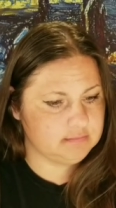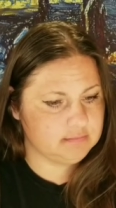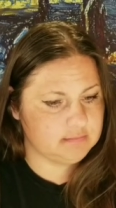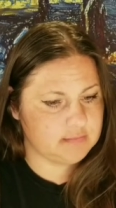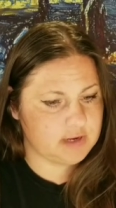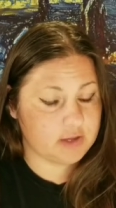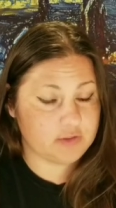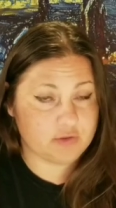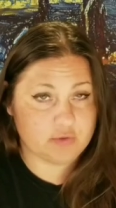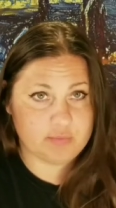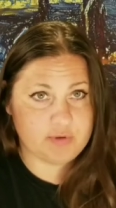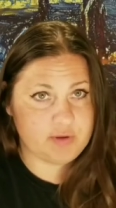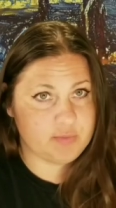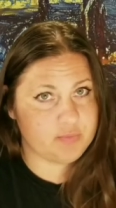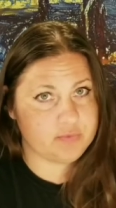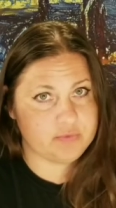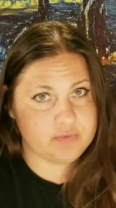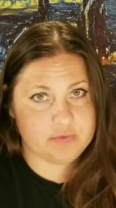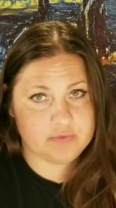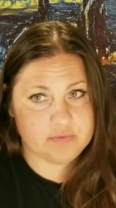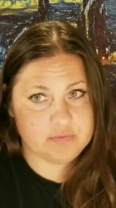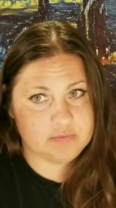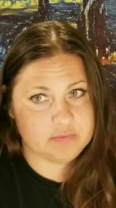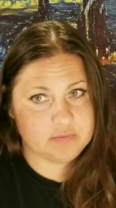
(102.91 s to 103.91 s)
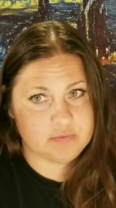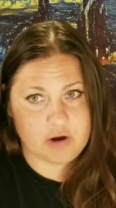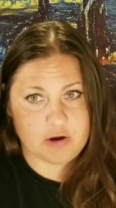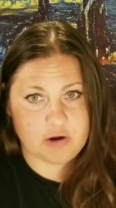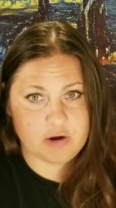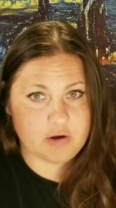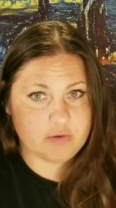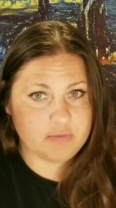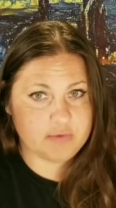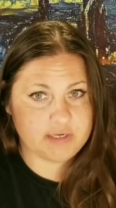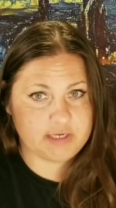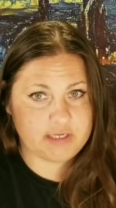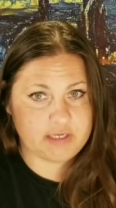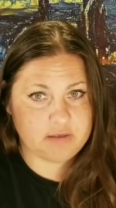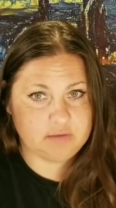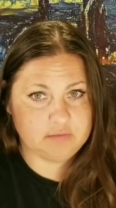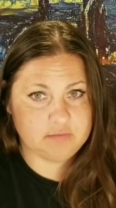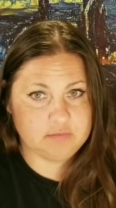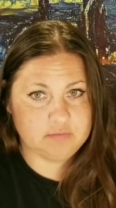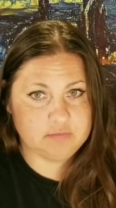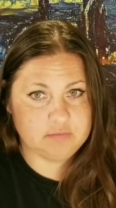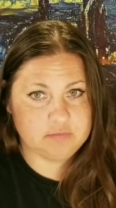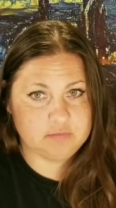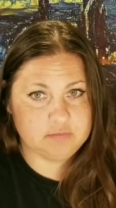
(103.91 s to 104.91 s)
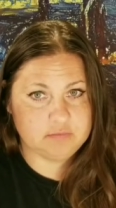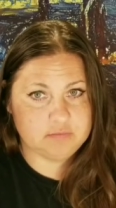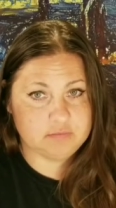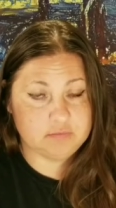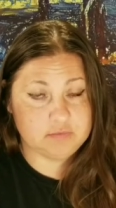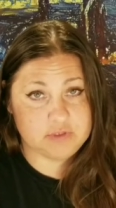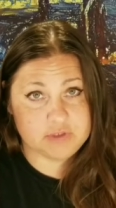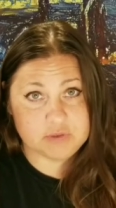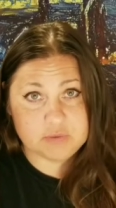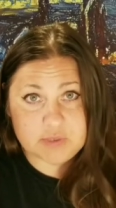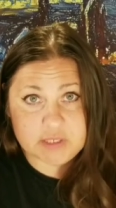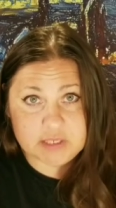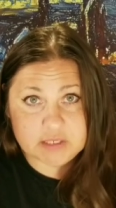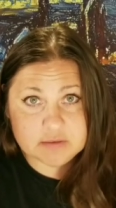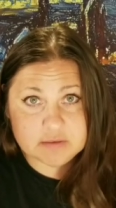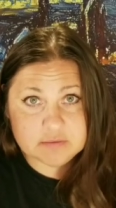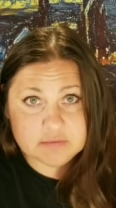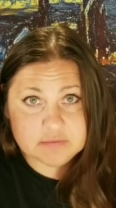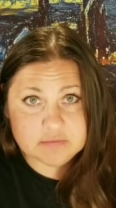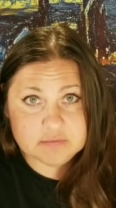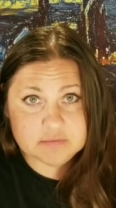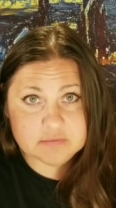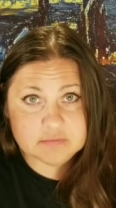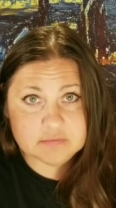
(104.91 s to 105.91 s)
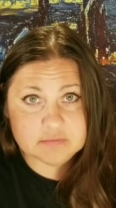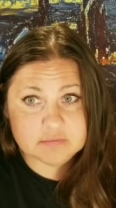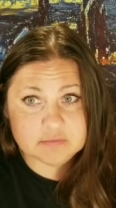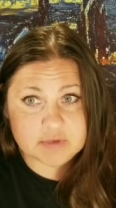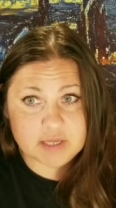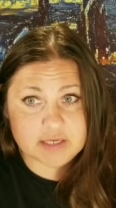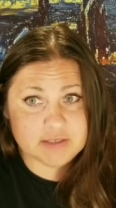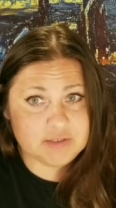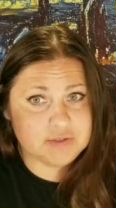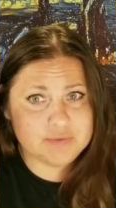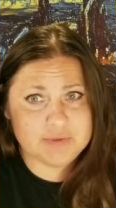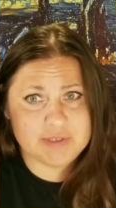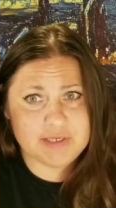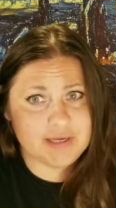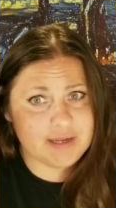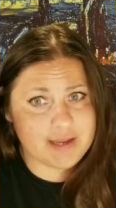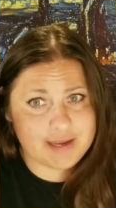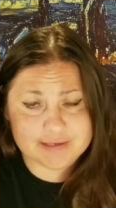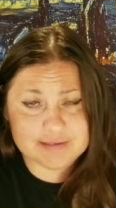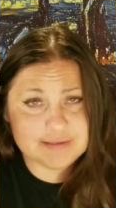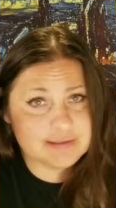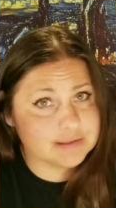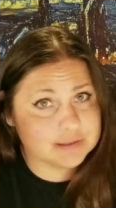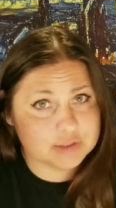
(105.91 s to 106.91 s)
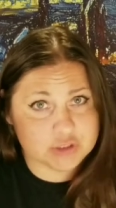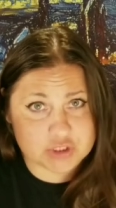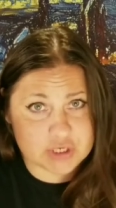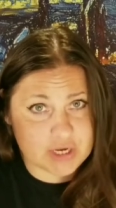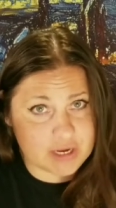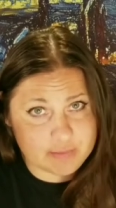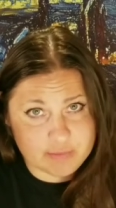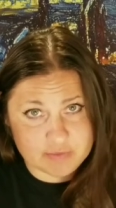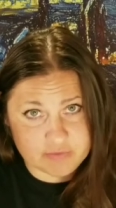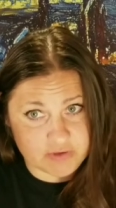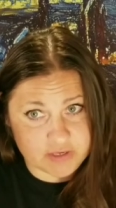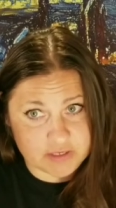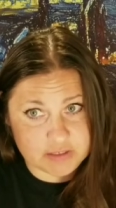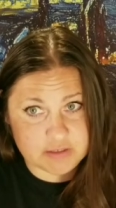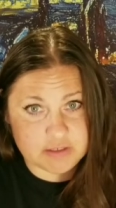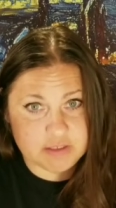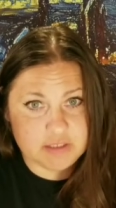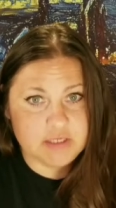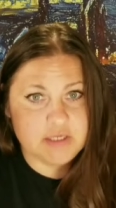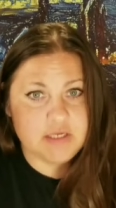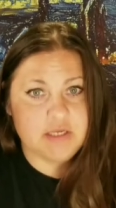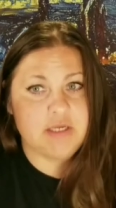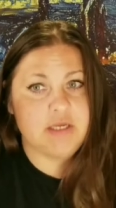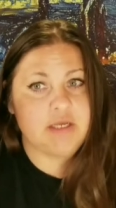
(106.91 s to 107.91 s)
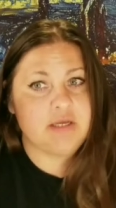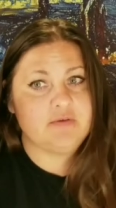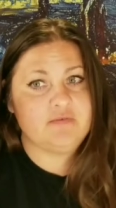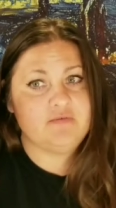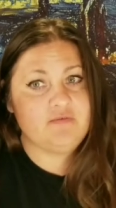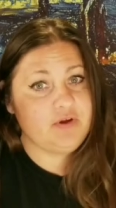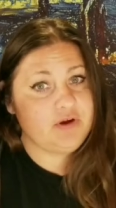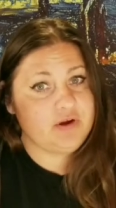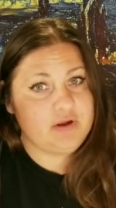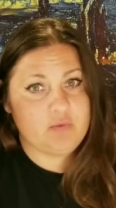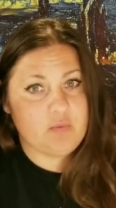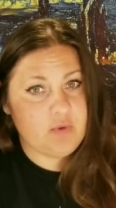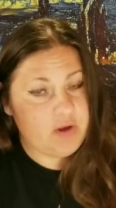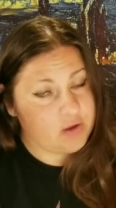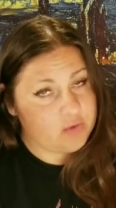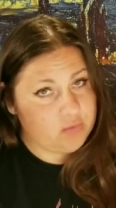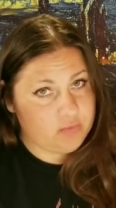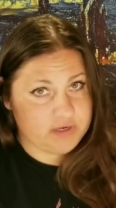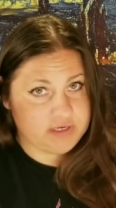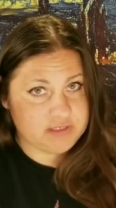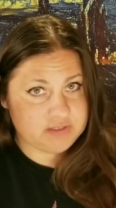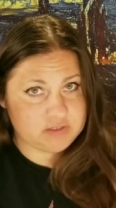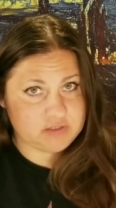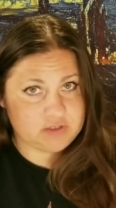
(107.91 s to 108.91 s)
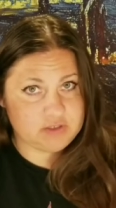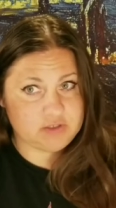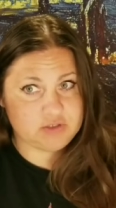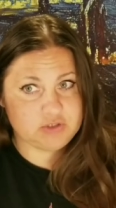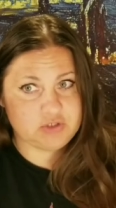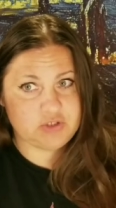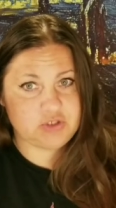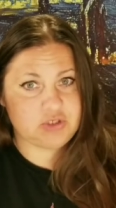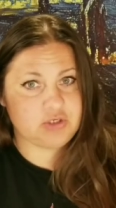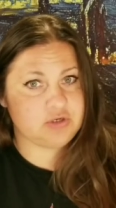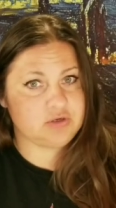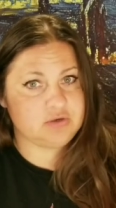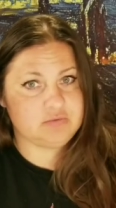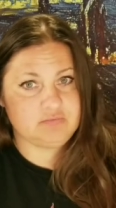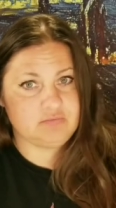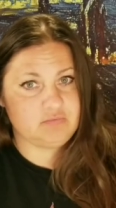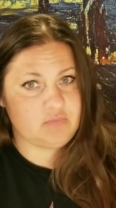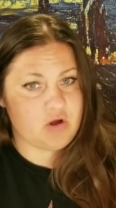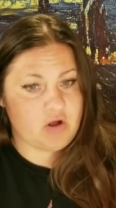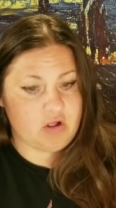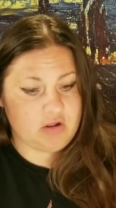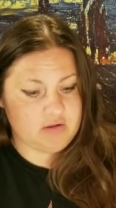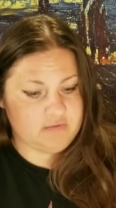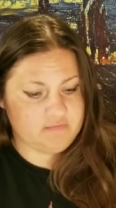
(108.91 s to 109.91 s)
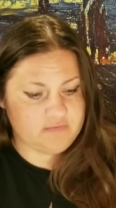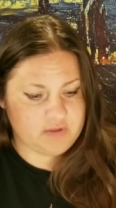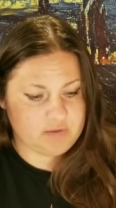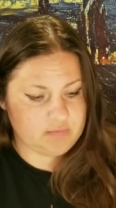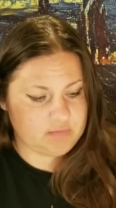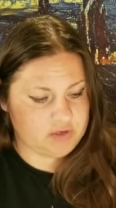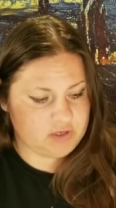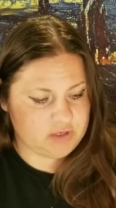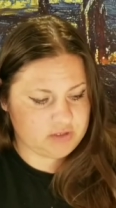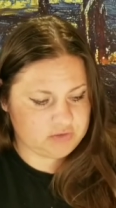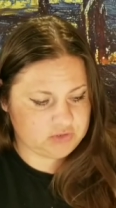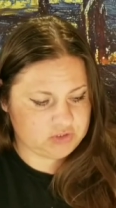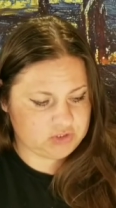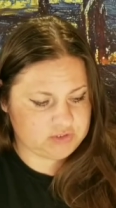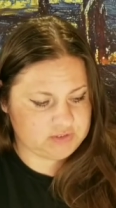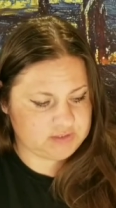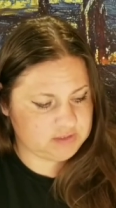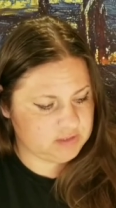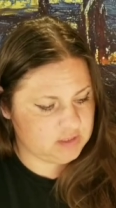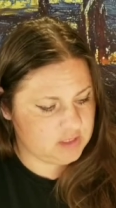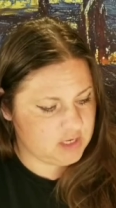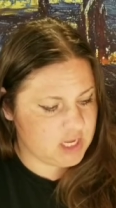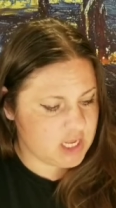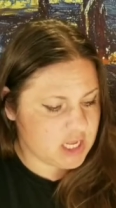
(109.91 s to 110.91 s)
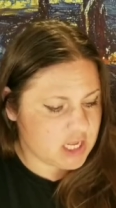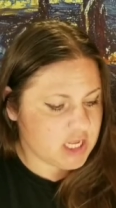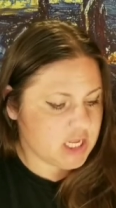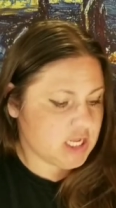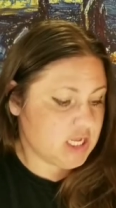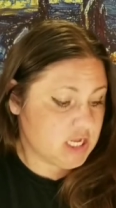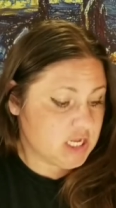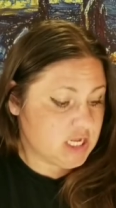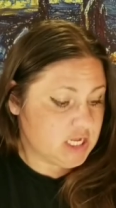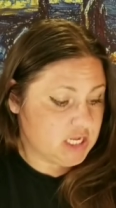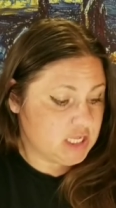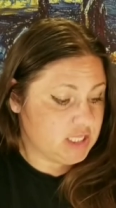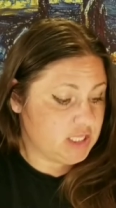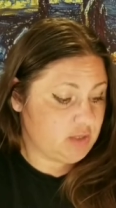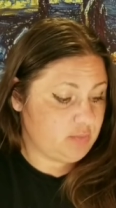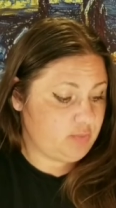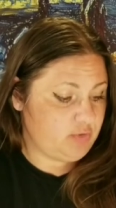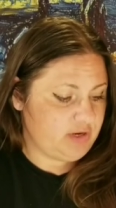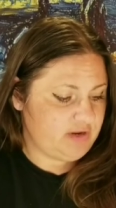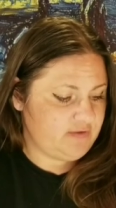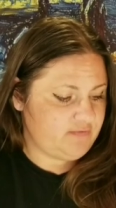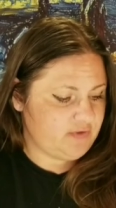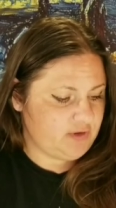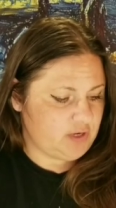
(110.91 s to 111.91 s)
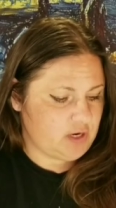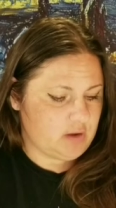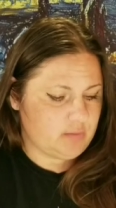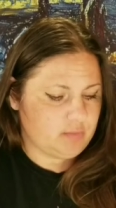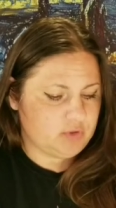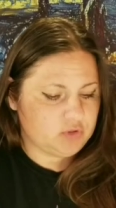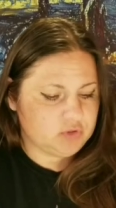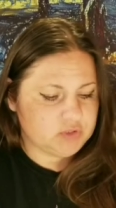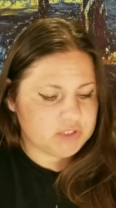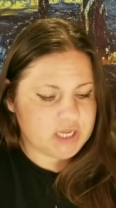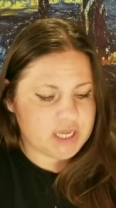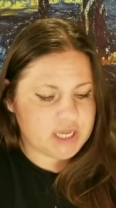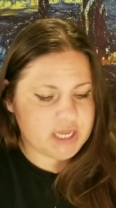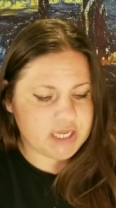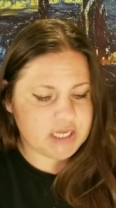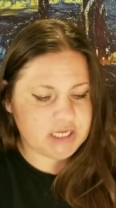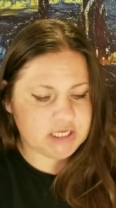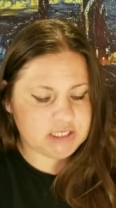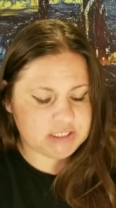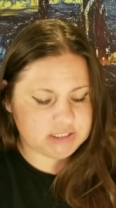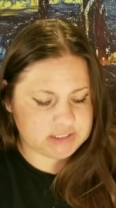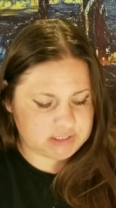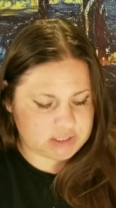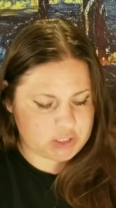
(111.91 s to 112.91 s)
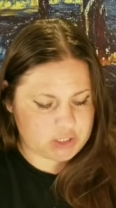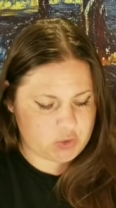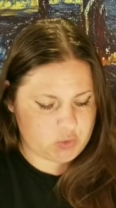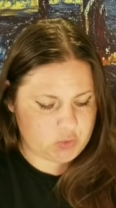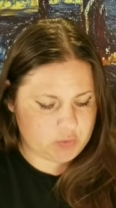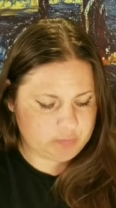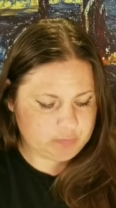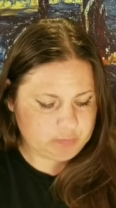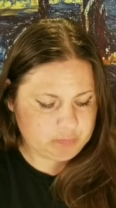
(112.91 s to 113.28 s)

other people are already doing and doing an excellent job of it very well researched all of them they're just they're pretty phenomenal so